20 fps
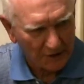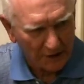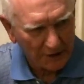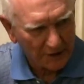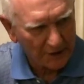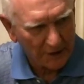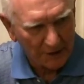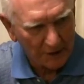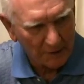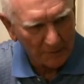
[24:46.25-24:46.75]
I
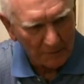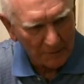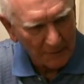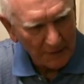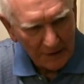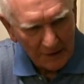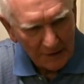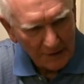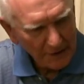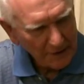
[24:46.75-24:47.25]
got up,
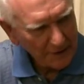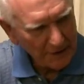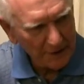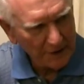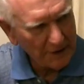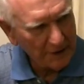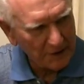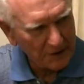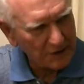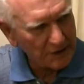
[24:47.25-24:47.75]
didn't
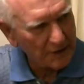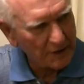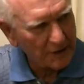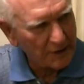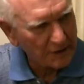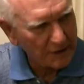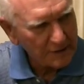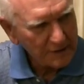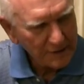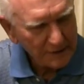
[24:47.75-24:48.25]
get
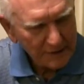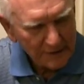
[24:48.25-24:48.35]
shot.